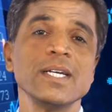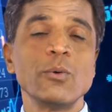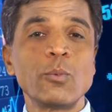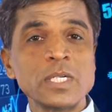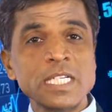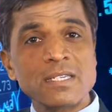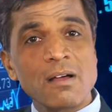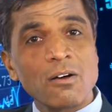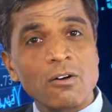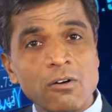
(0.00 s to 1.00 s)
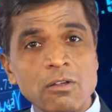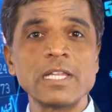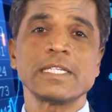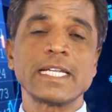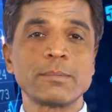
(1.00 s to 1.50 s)
What is all
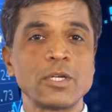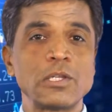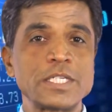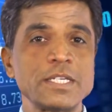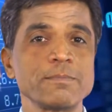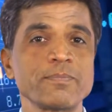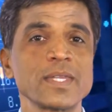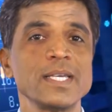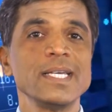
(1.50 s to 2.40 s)
the terminology?